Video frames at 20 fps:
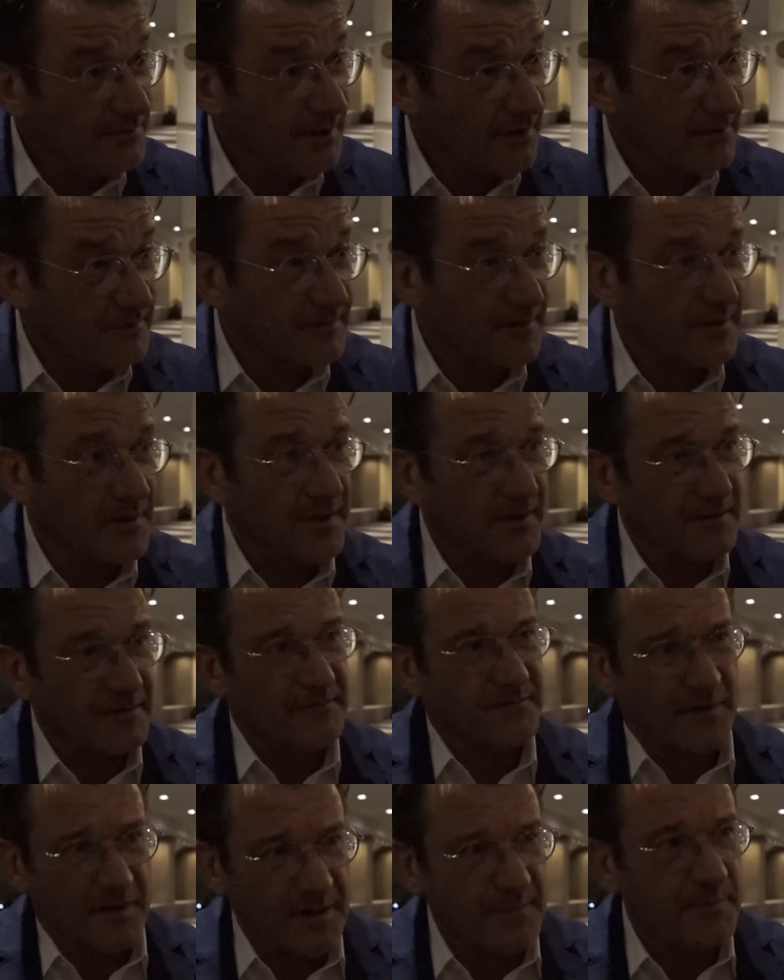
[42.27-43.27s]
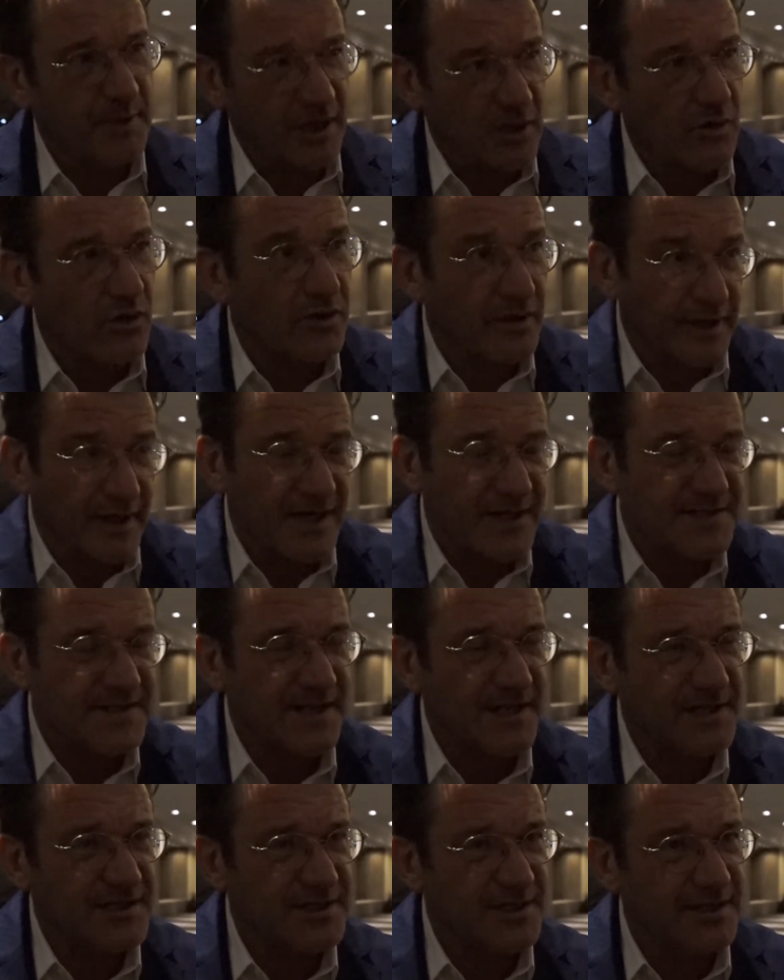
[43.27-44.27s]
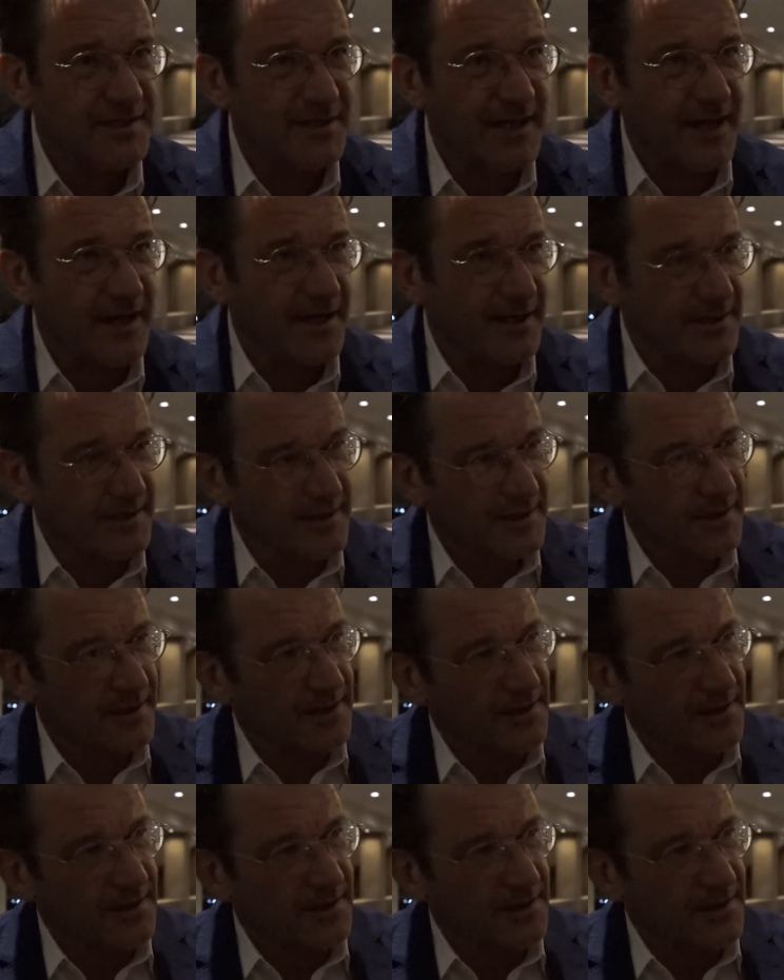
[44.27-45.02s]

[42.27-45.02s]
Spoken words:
of a very big organization and